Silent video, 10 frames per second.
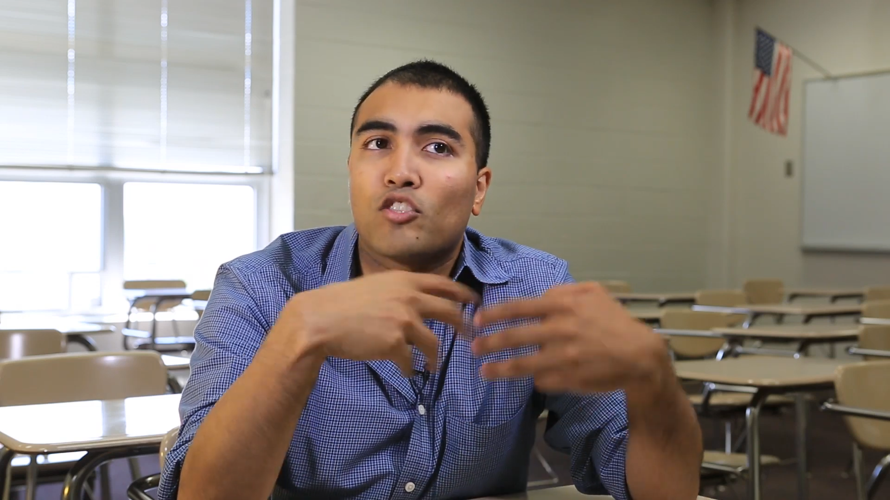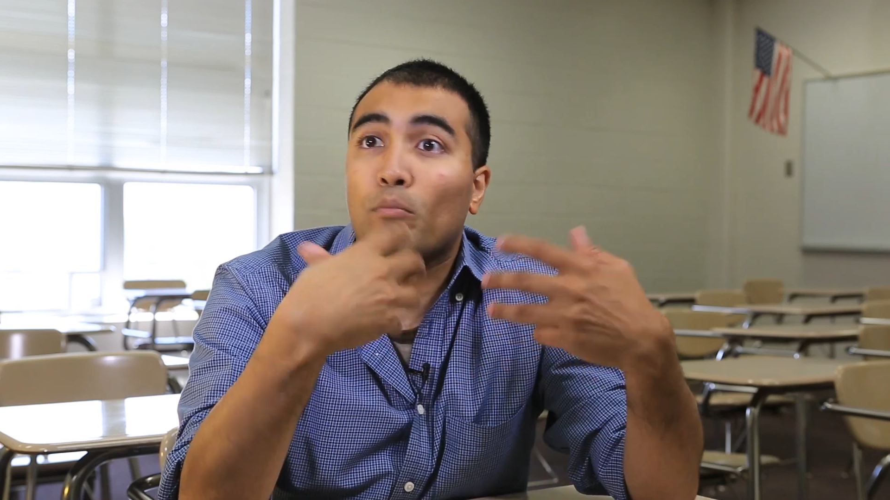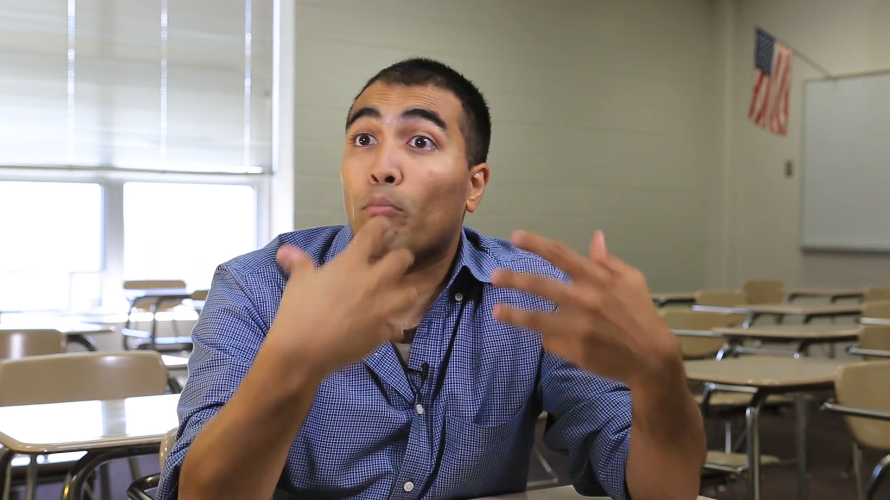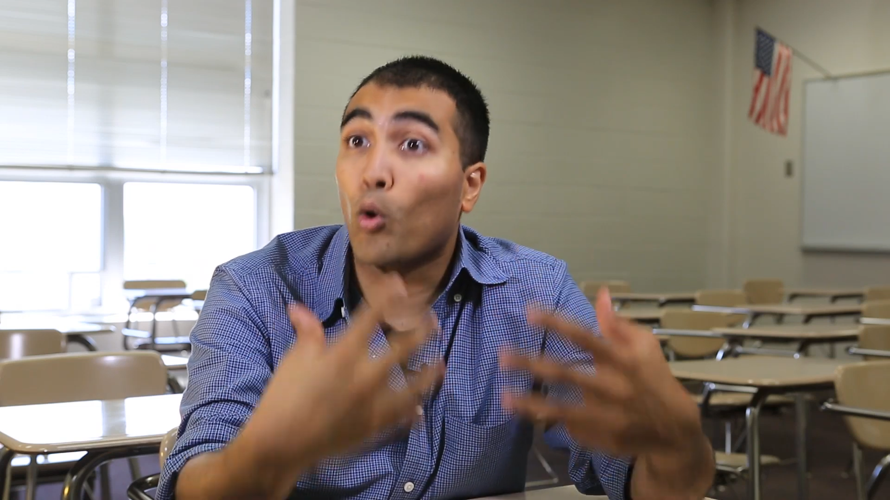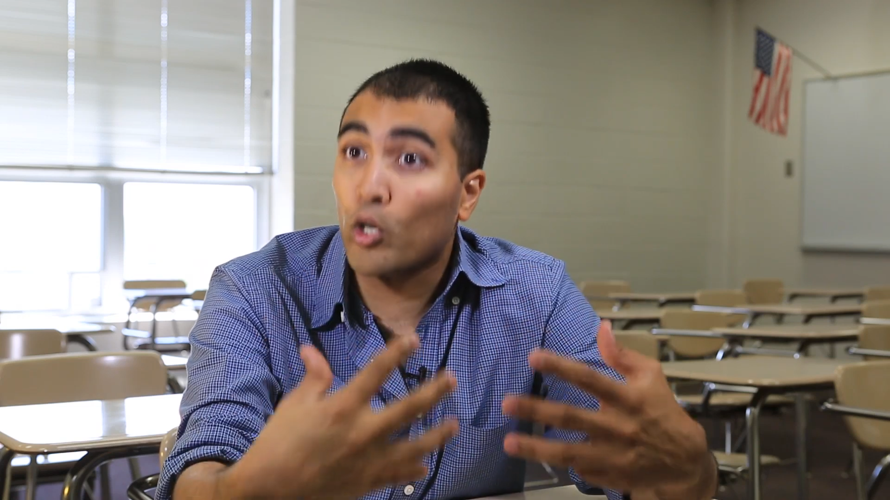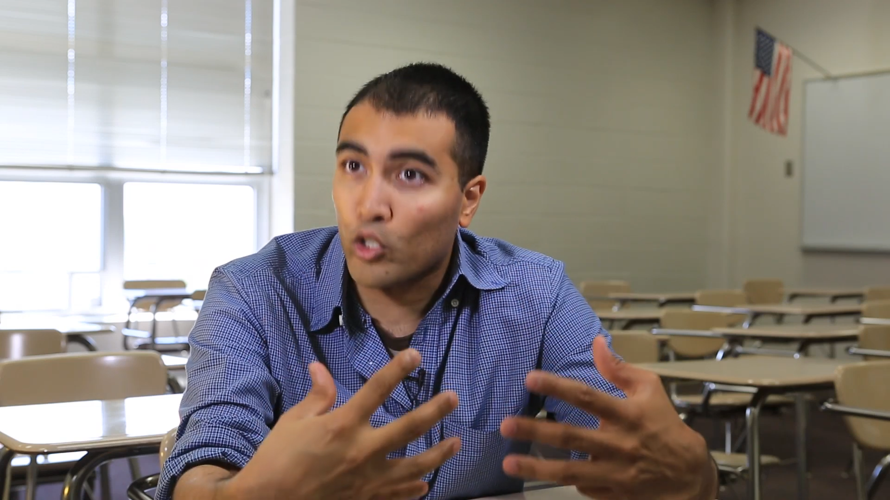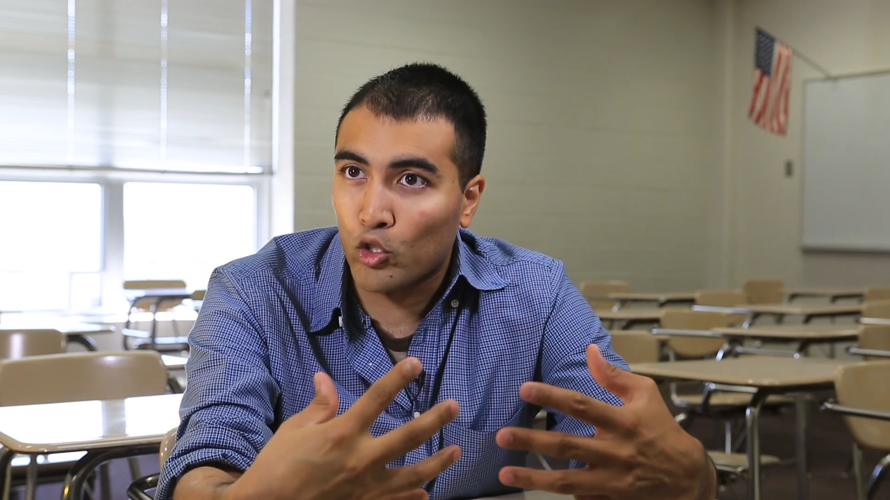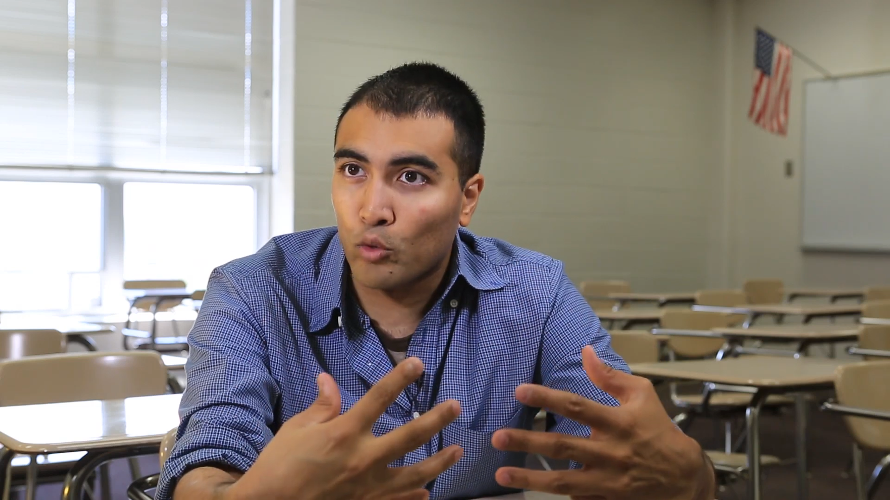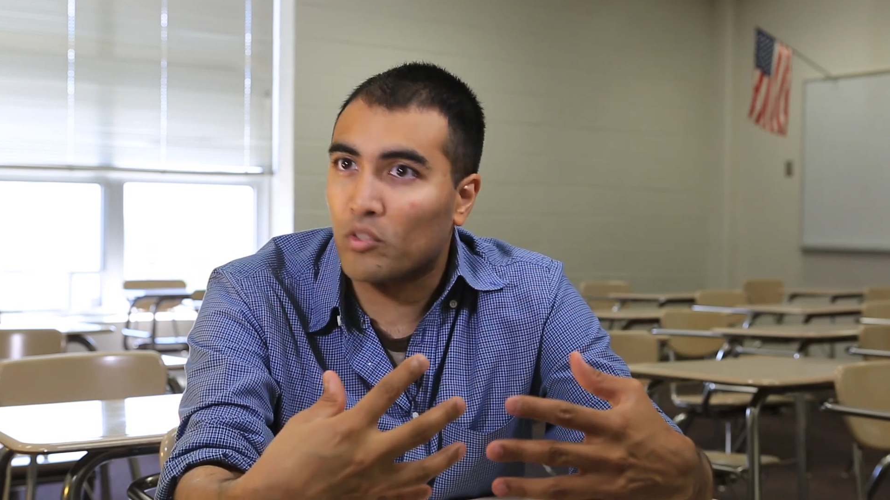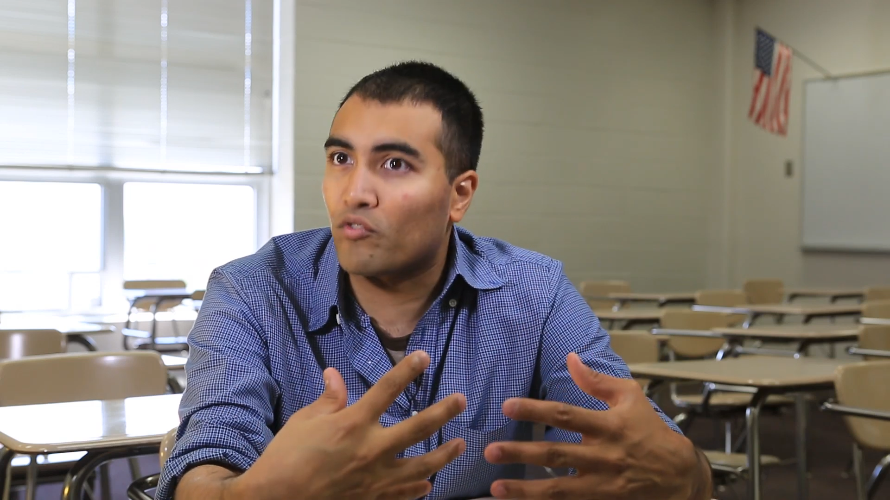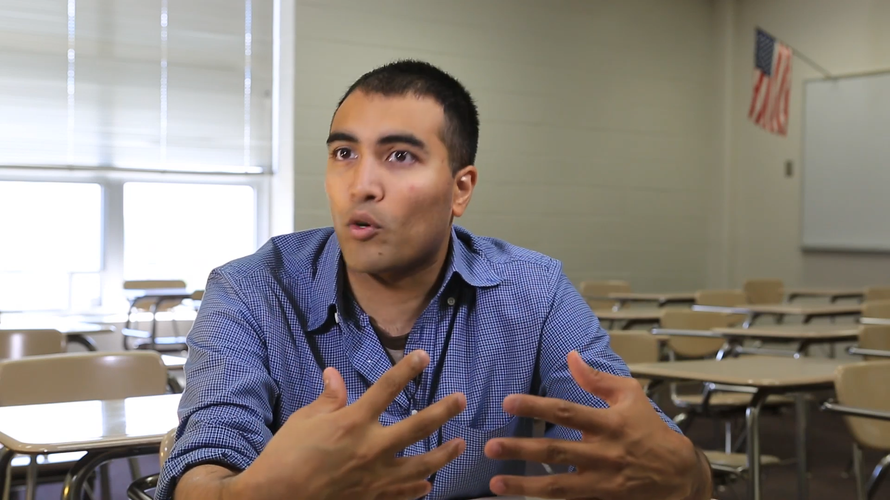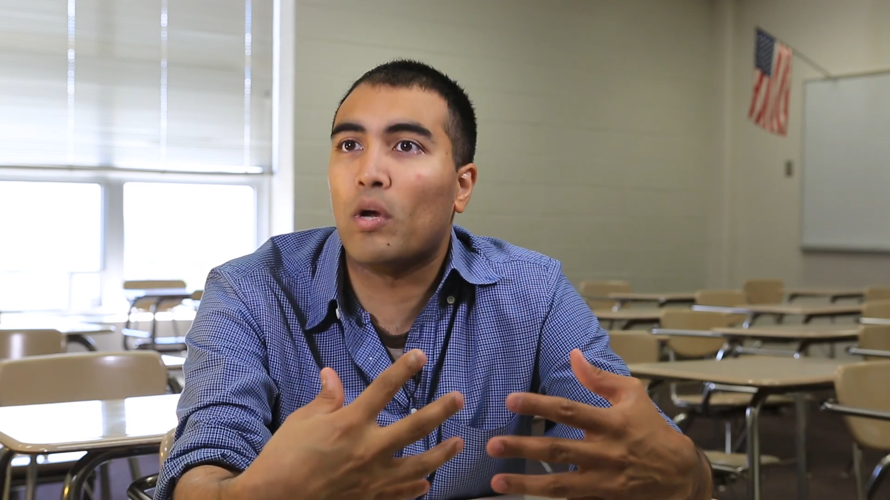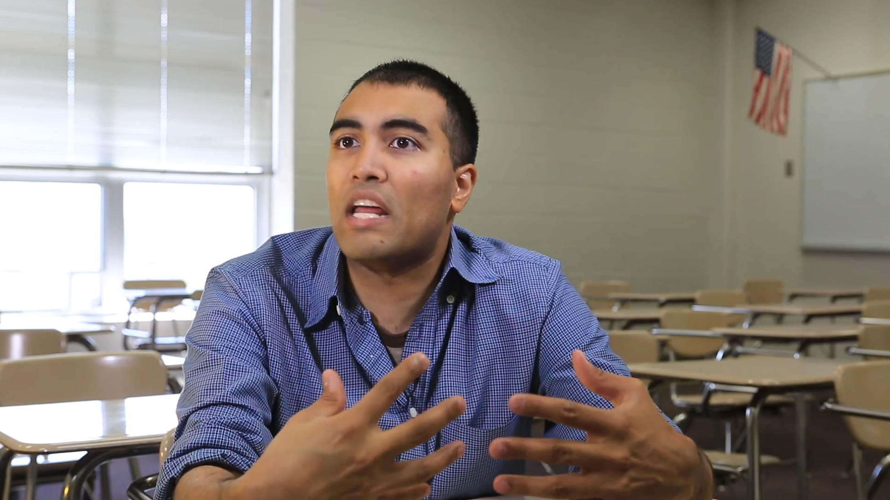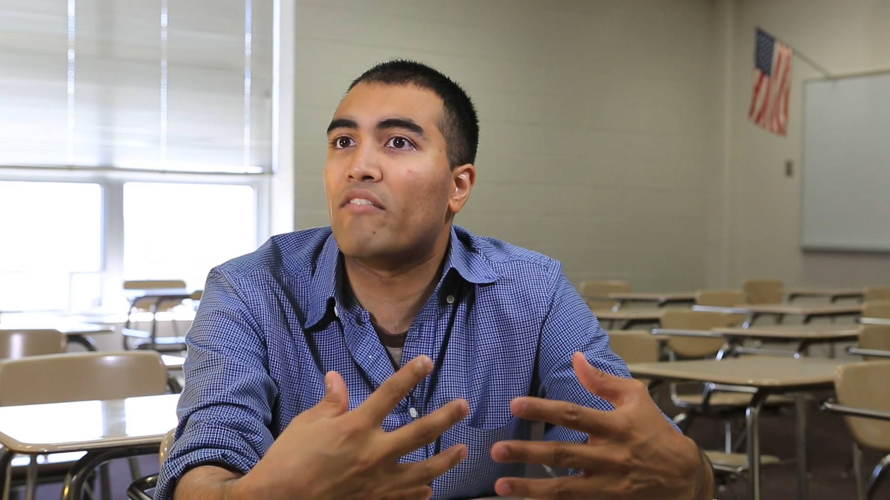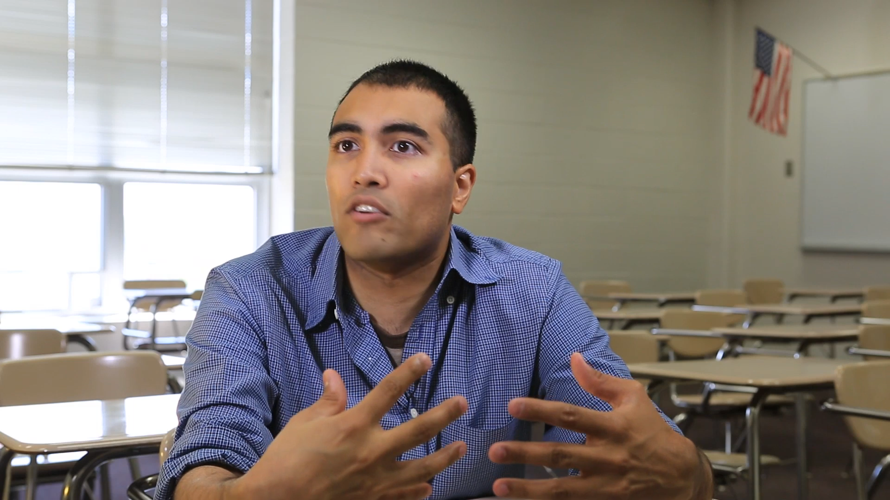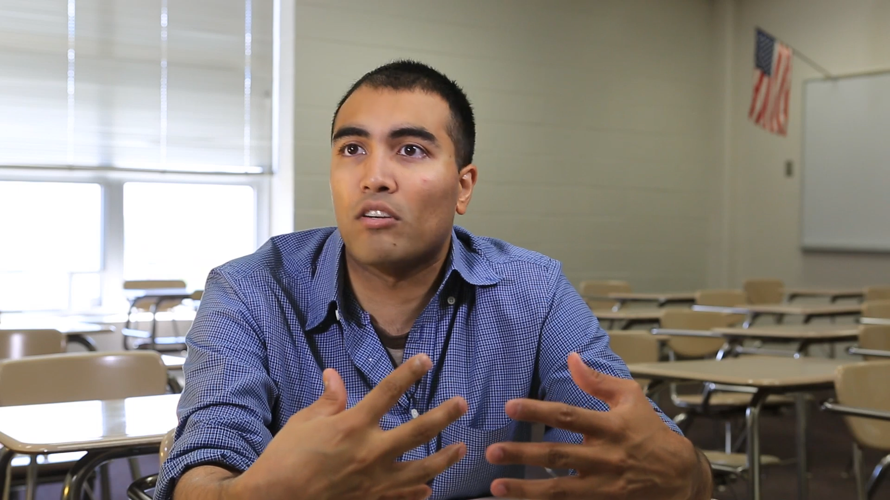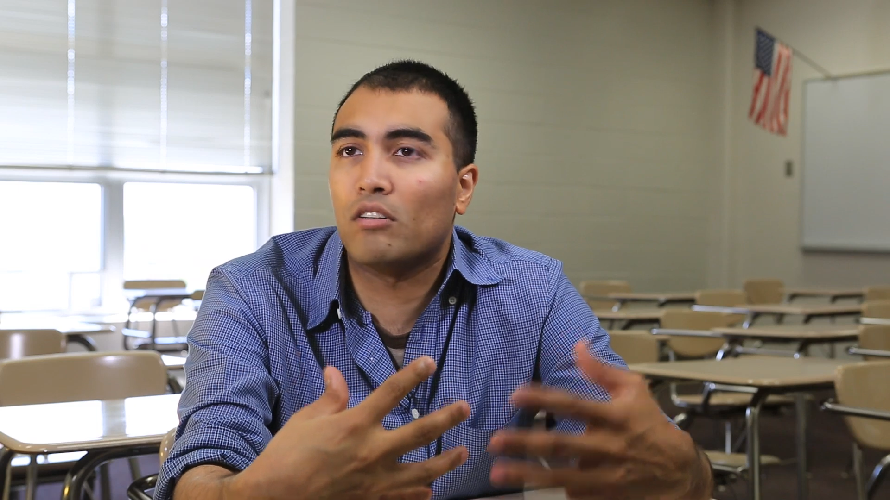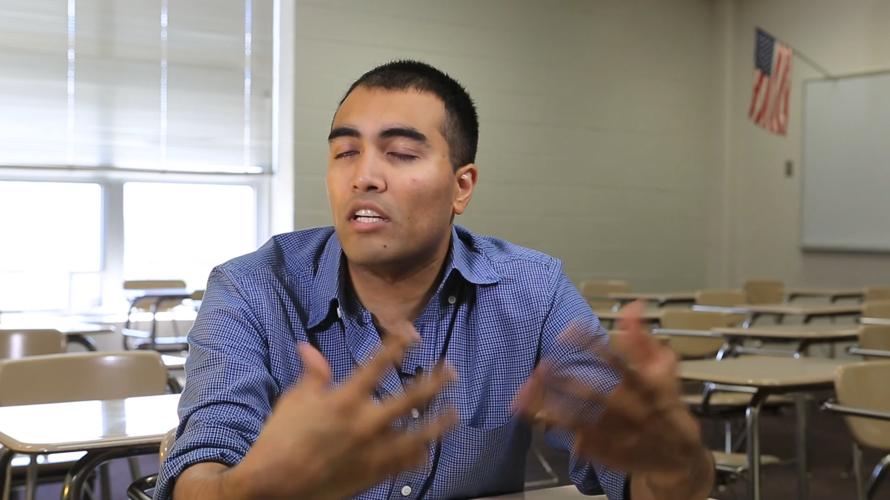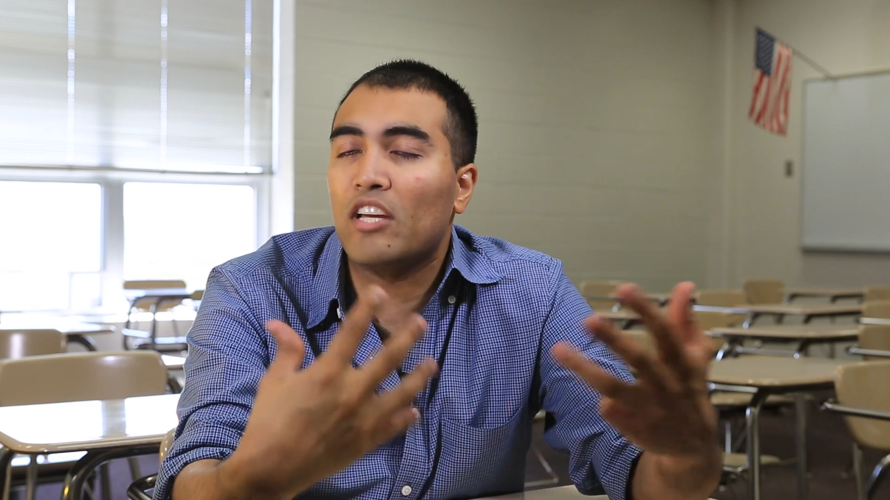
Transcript: support groups for whatever